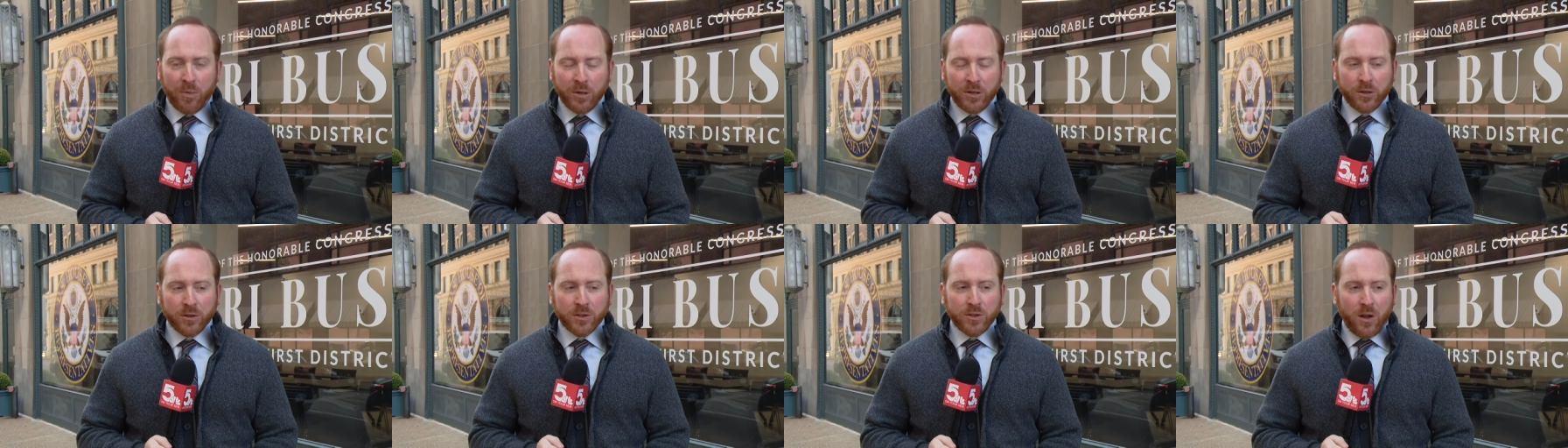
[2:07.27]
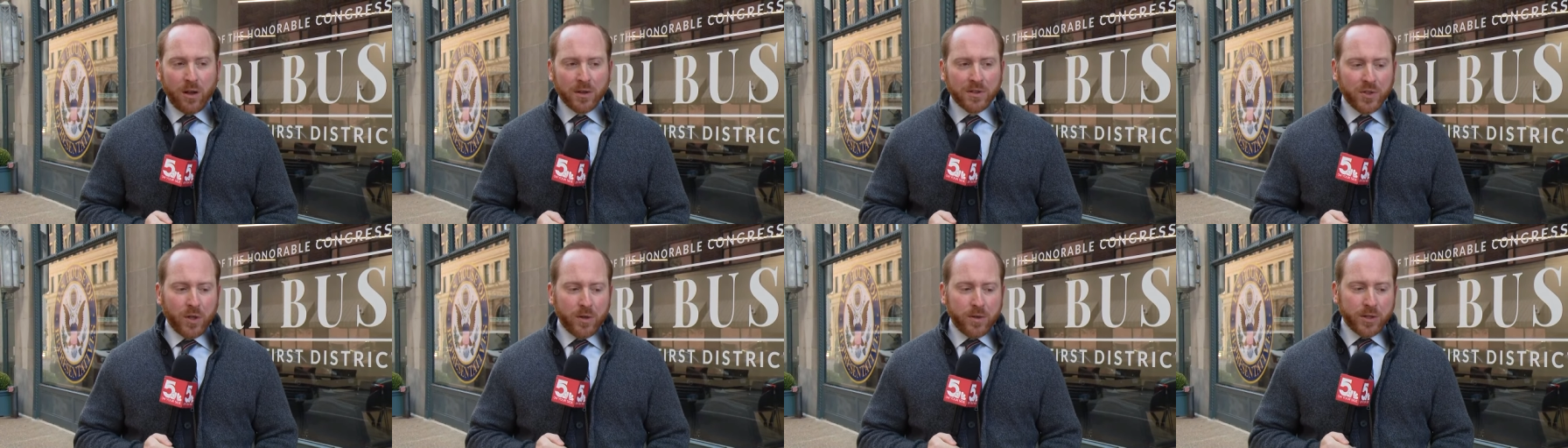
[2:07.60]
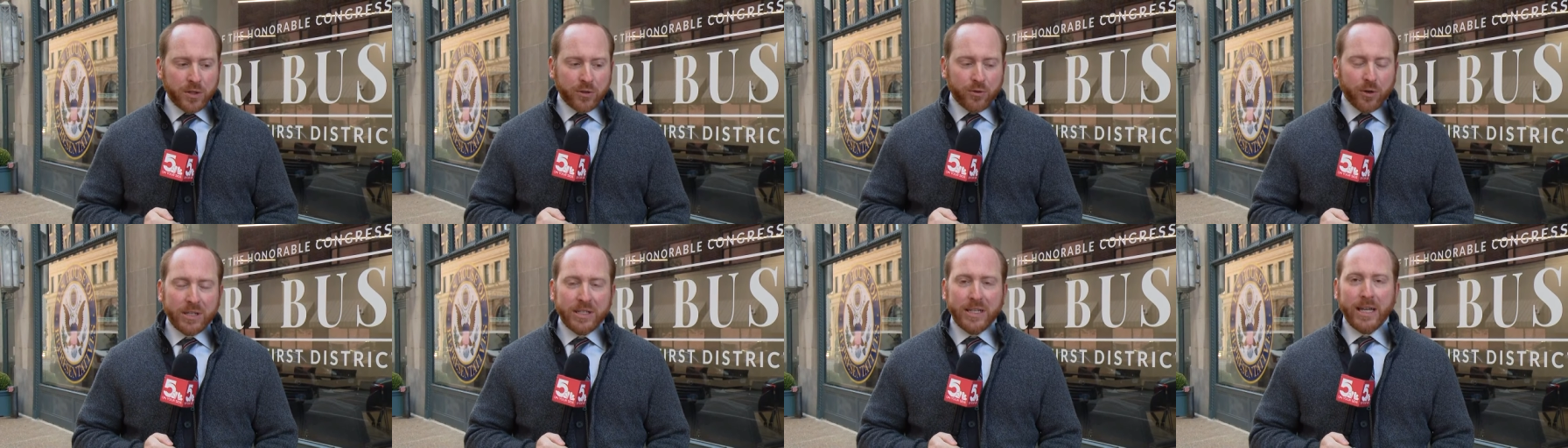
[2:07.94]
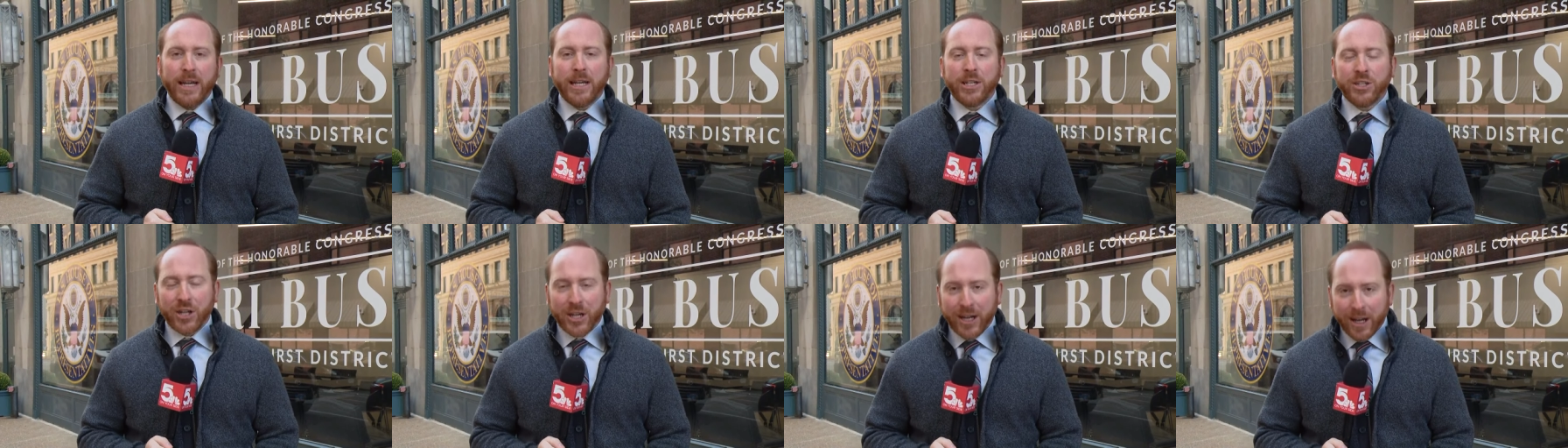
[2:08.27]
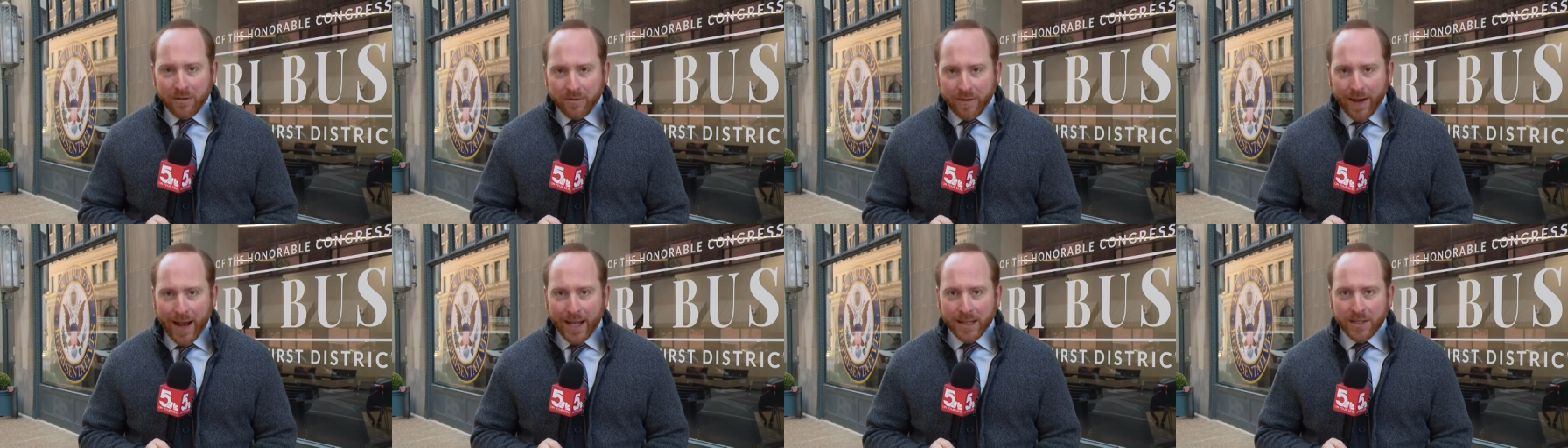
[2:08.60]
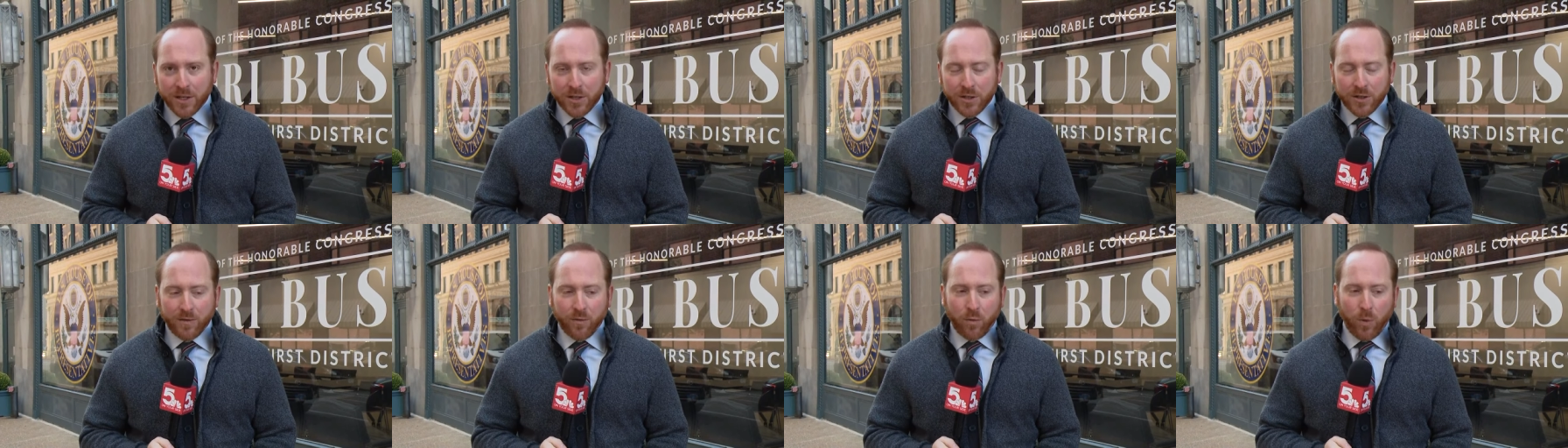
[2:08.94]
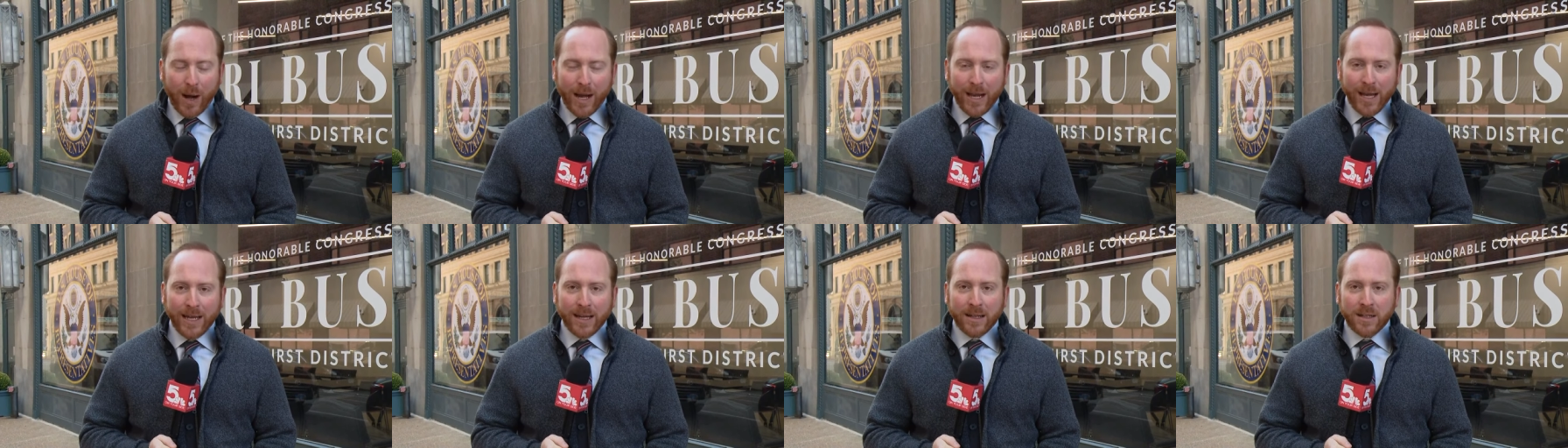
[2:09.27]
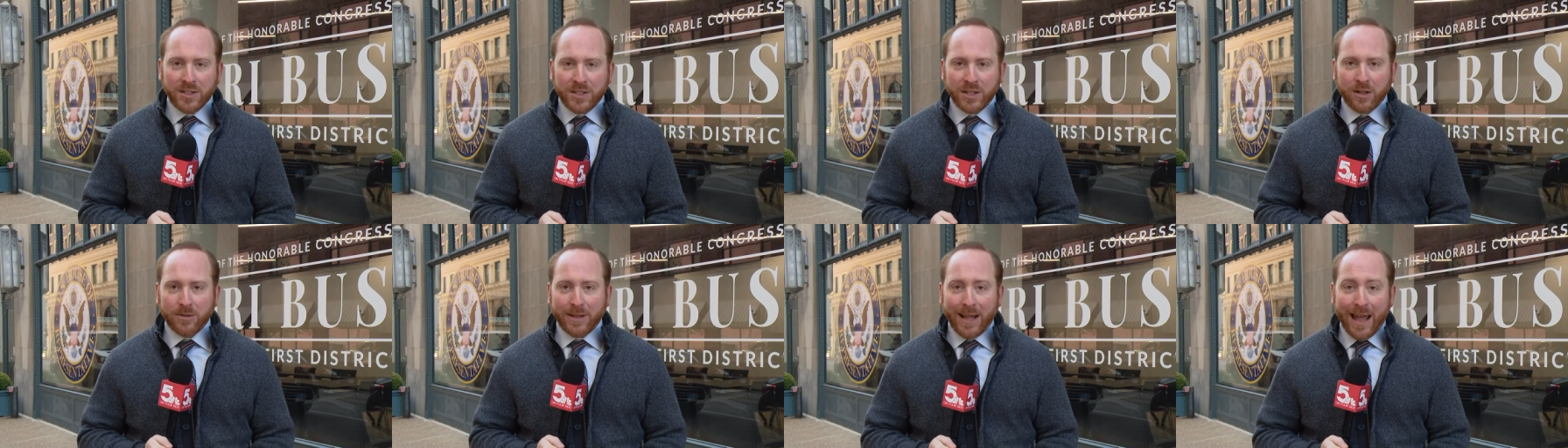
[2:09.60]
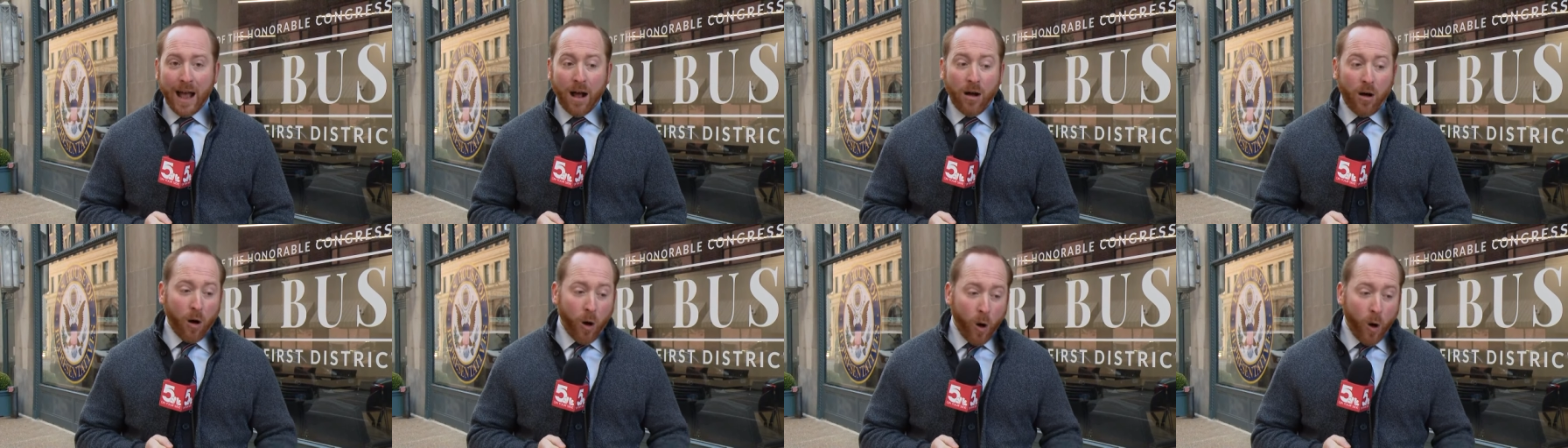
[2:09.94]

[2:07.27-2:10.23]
But there's also the strategic advantage of waiting until now.